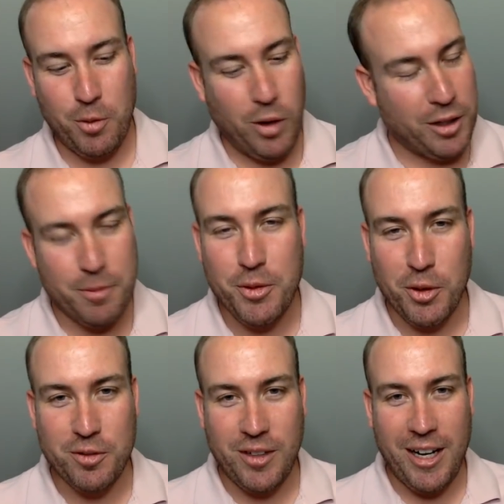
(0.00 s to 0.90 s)
Welcome to
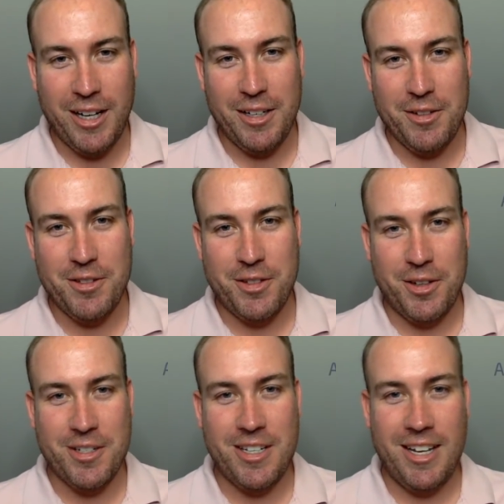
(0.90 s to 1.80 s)
a fine
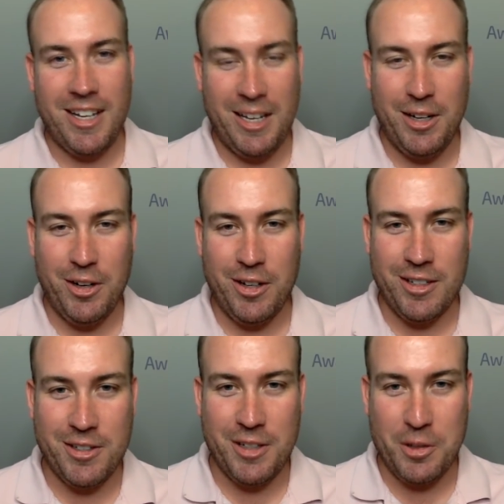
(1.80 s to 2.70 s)
Thursday here
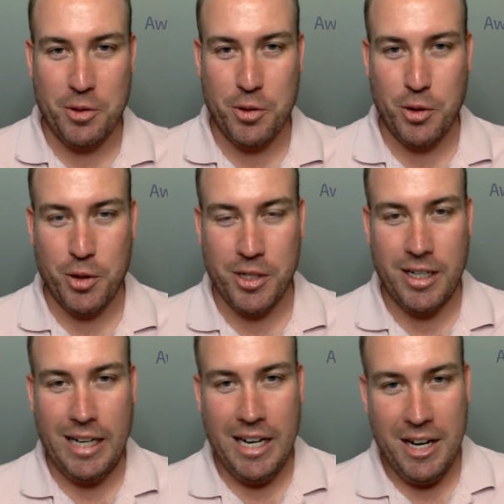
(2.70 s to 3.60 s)
in Central Georgia
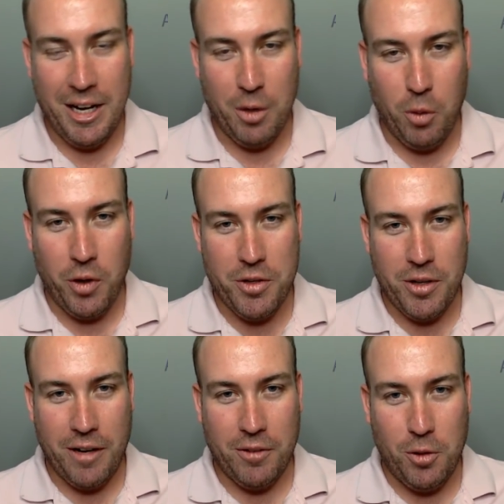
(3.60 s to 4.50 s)
and Award
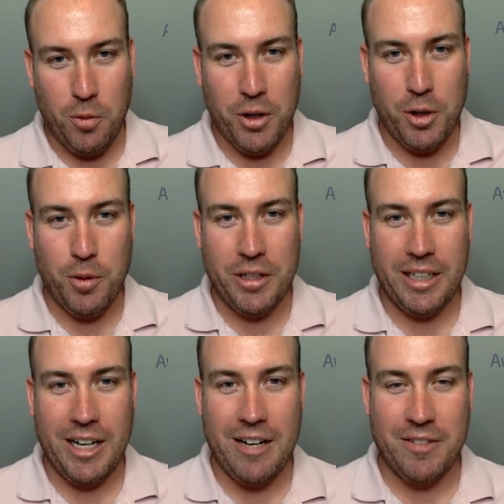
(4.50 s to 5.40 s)
Travel 101
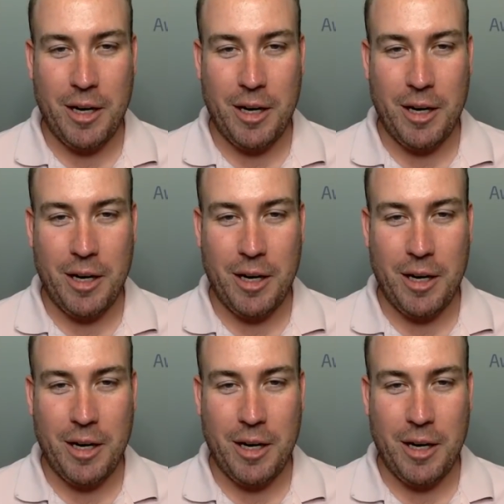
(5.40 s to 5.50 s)
Live.